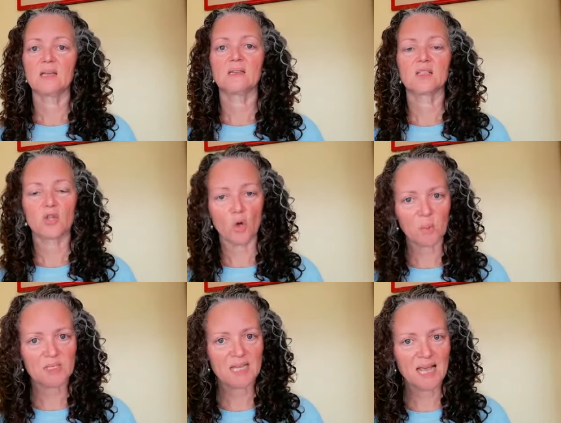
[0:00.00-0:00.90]
the top
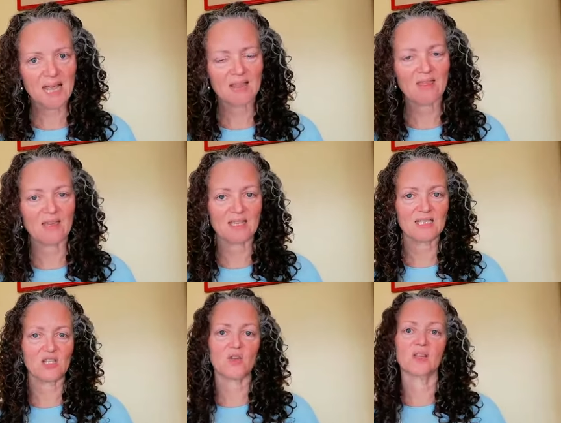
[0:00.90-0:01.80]
10
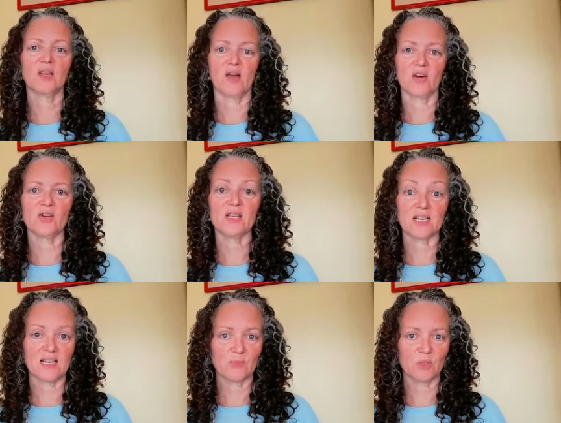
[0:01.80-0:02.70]
things you can learn in an
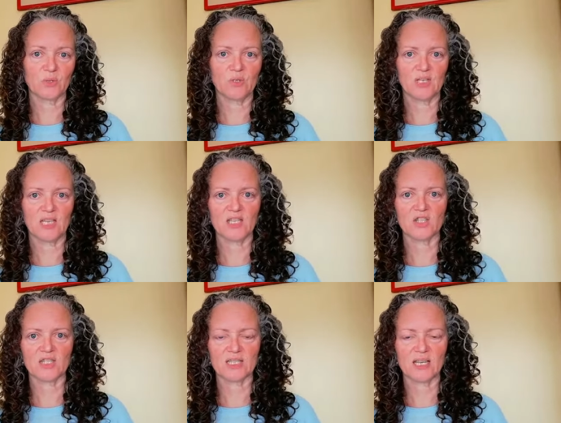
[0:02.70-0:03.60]
animal
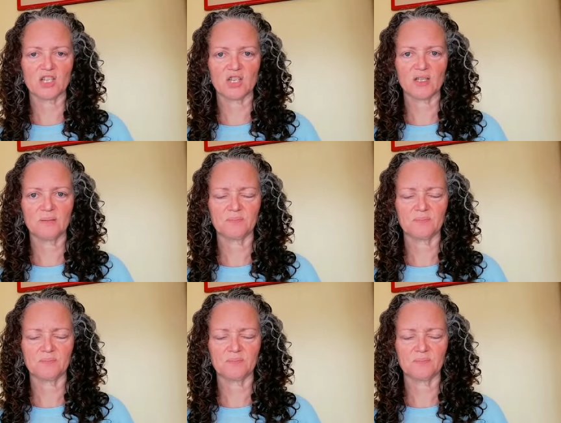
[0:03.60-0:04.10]
communication session,